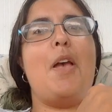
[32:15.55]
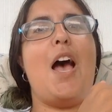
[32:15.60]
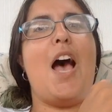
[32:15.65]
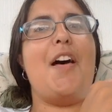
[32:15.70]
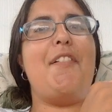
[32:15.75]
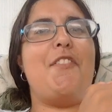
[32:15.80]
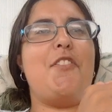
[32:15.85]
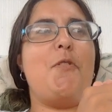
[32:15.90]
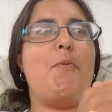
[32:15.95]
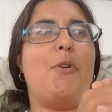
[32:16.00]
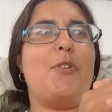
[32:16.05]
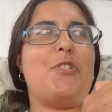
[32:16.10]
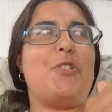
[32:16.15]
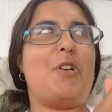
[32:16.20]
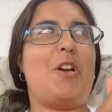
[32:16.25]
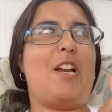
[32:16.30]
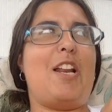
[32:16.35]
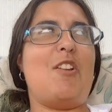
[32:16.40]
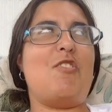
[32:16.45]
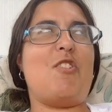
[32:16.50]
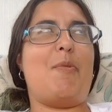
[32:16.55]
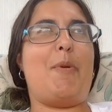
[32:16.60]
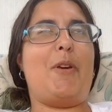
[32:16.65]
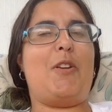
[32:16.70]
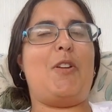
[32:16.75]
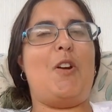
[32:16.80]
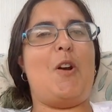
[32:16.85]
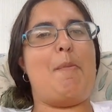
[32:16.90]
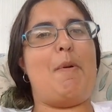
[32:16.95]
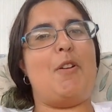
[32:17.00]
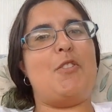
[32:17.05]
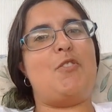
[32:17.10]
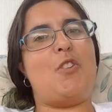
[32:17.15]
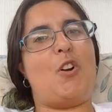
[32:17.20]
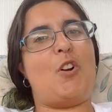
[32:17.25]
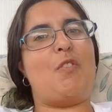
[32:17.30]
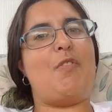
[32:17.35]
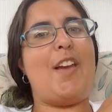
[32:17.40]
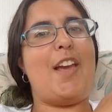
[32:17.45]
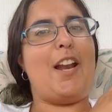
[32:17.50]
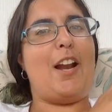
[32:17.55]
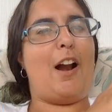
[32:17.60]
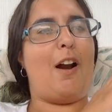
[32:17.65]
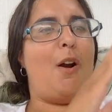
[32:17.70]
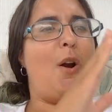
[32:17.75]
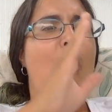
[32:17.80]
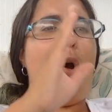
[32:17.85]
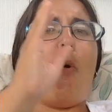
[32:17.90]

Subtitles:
And then you also get Andrew, like, you hear about Darth Vader,